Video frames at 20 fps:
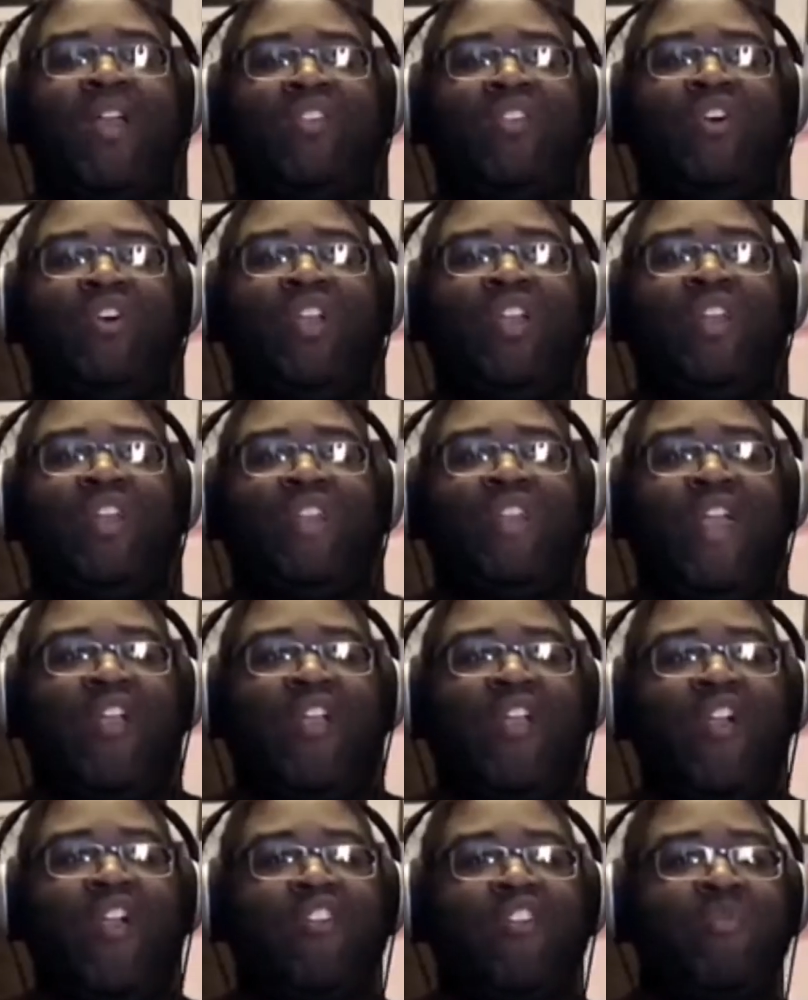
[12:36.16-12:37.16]
took it. That
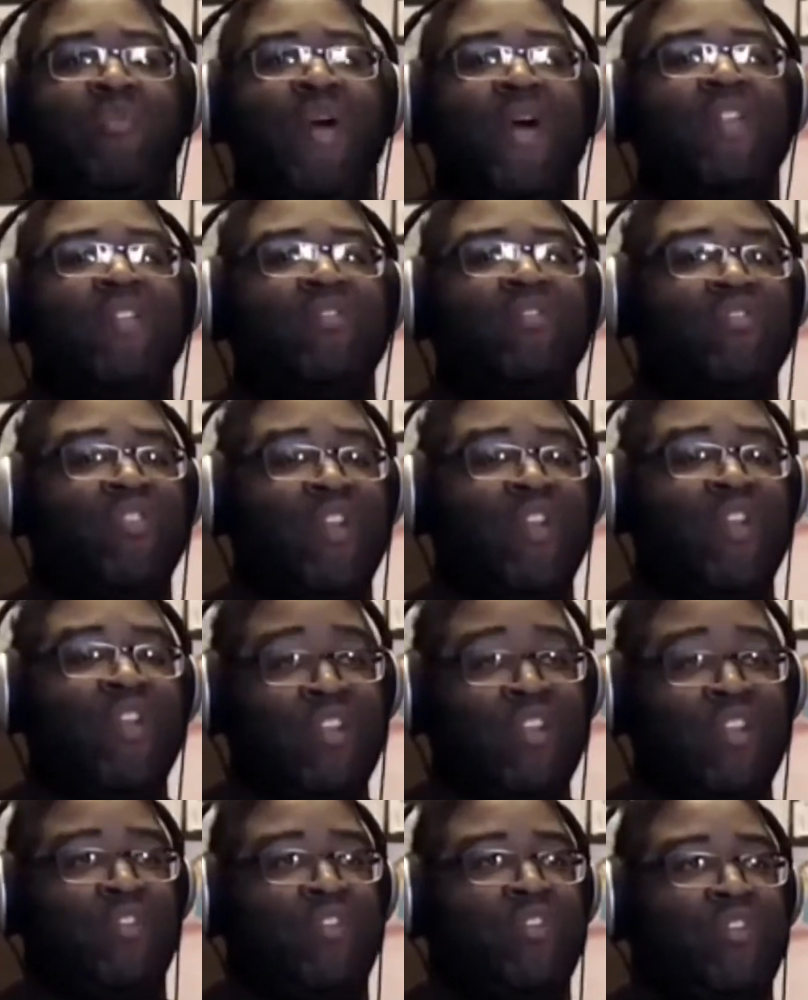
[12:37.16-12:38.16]
curse might have
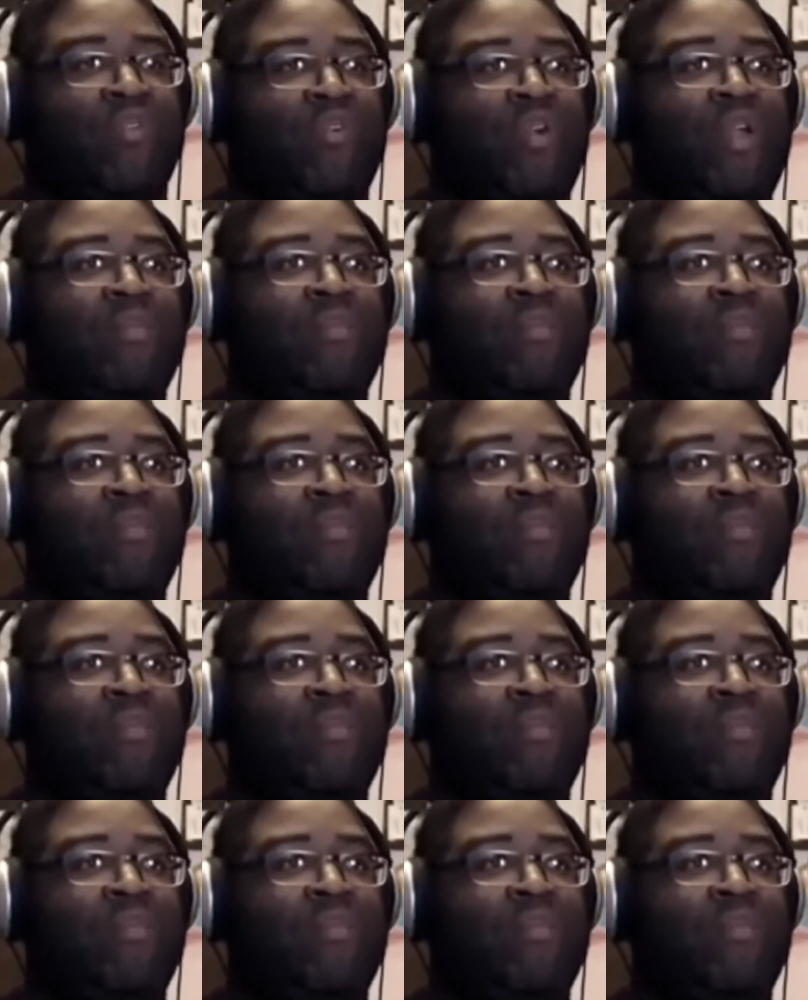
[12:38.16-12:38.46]
transferred to him.